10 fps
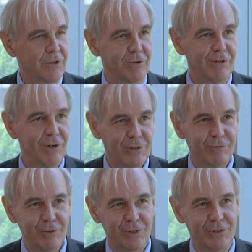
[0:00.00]
Adrian. Lots
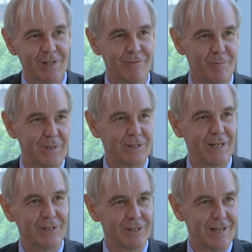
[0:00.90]
of uses are there for big
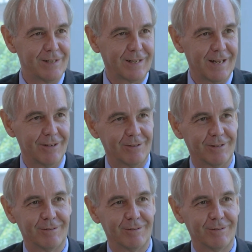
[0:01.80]
data and the cloud.